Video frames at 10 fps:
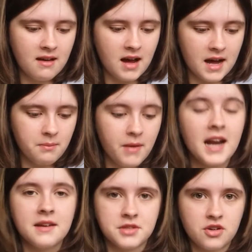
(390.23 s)

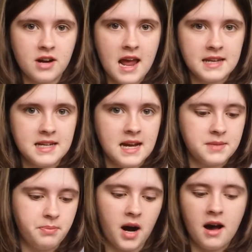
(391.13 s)
And it was
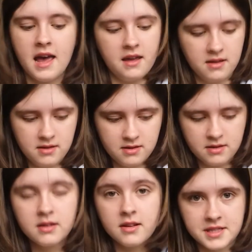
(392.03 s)
created by
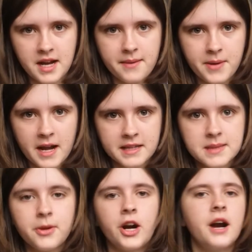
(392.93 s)
Lost Tiny Planet
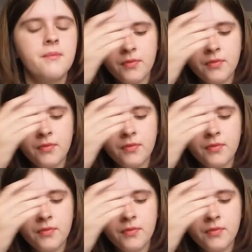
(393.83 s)
Explorer.